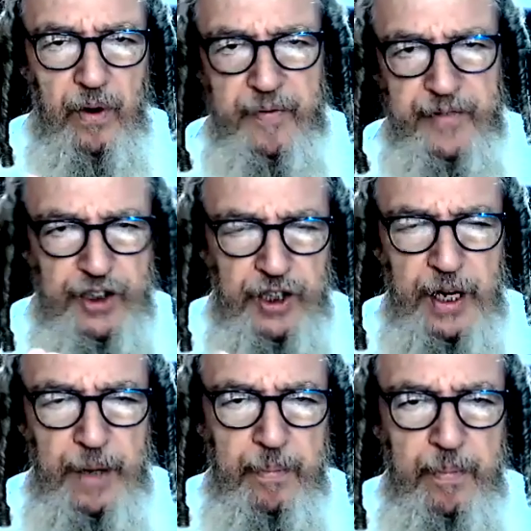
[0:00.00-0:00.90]
of
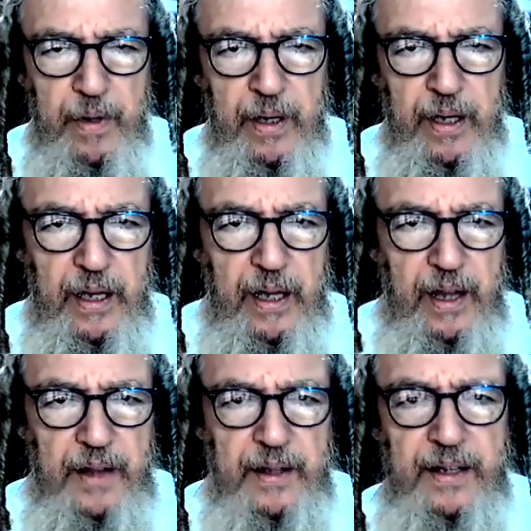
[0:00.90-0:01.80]
Hashem
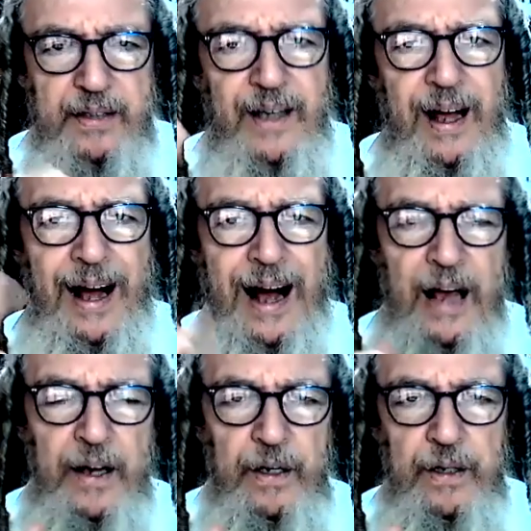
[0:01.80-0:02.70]
that is
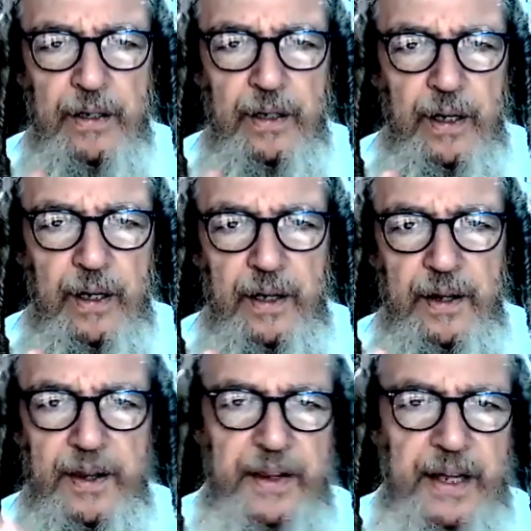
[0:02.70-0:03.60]
higher
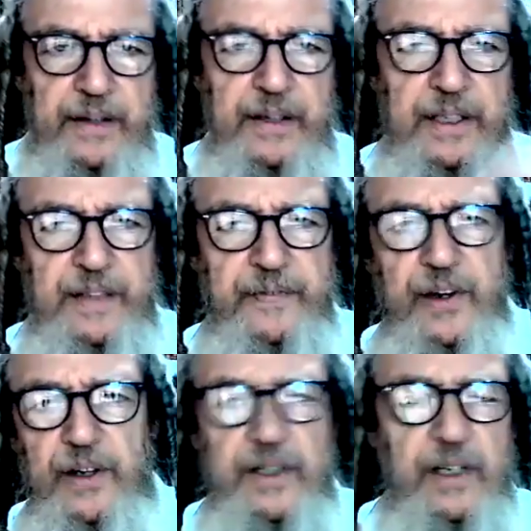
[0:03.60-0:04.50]
than the
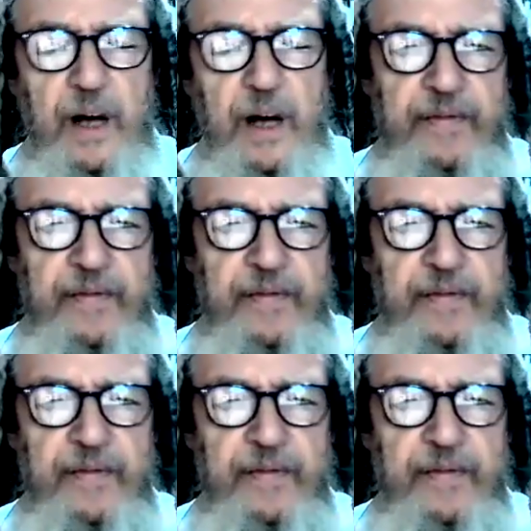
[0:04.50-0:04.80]
spheres that come